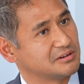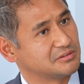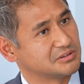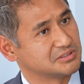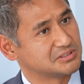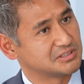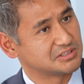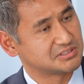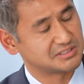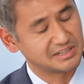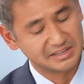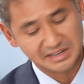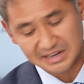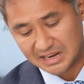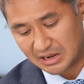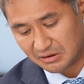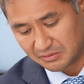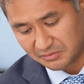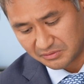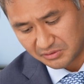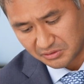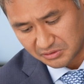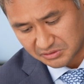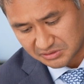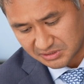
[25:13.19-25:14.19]
It was just, and now
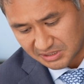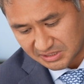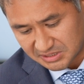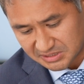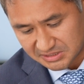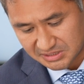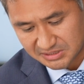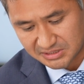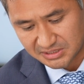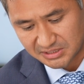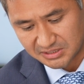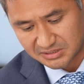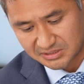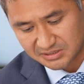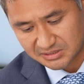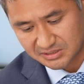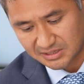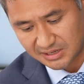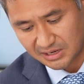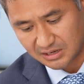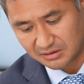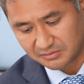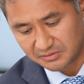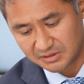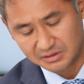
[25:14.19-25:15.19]
of course it's
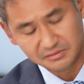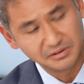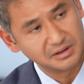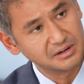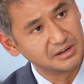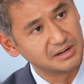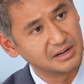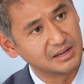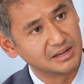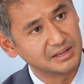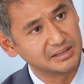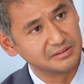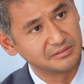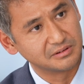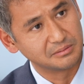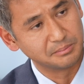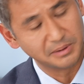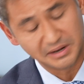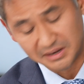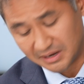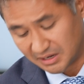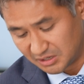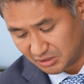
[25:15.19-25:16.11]
kind of even better.